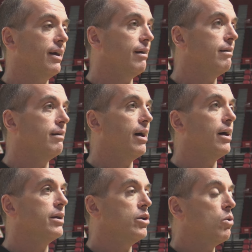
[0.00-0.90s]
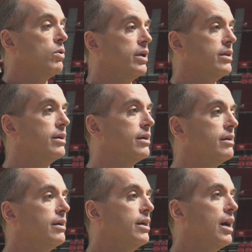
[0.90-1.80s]
and
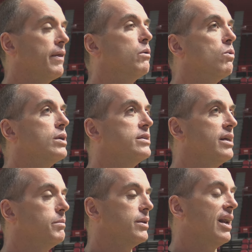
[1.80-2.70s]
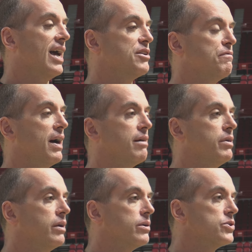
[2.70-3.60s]
one team in the last 5
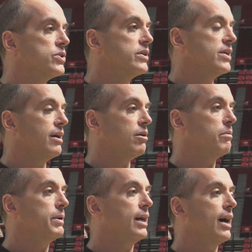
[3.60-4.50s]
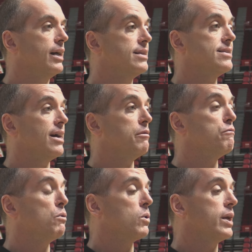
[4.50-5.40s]
years that's had an RPI inside of
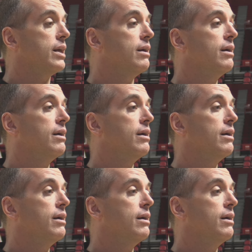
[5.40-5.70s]
40